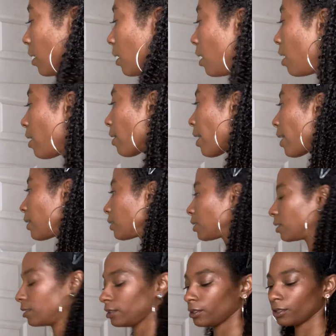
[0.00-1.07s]
All right,
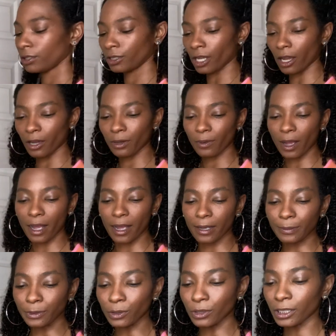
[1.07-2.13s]
so
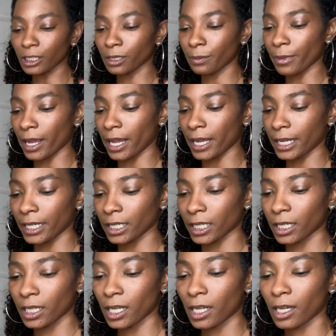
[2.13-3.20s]
I'm going to
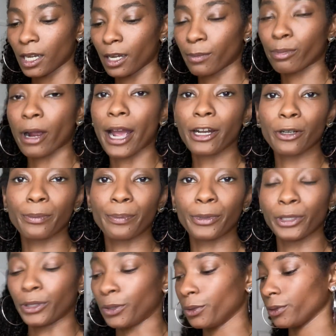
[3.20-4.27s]
make a brighter
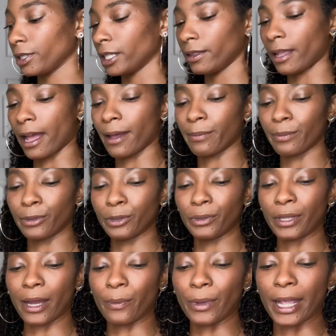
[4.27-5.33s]
blue than that blue
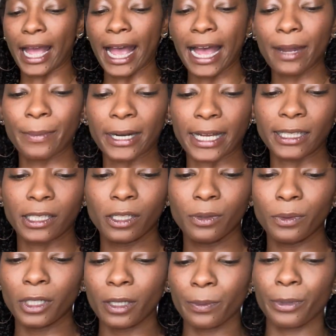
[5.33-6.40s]
that we had, but I still
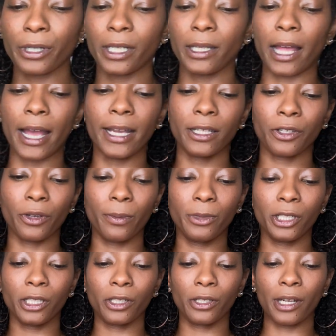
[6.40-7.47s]
want it pretty light, so I'm
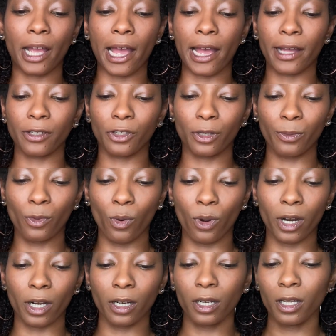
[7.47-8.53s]
just going to add some
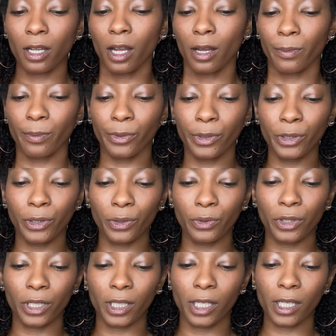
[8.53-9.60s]
more blue
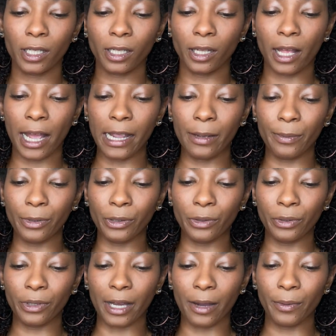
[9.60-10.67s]
to this light
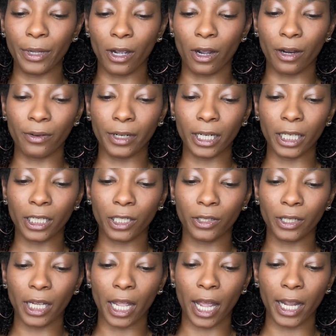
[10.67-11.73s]
blue that we already
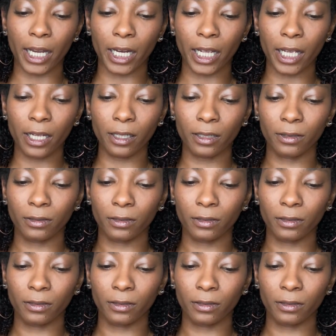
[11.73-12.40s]
created,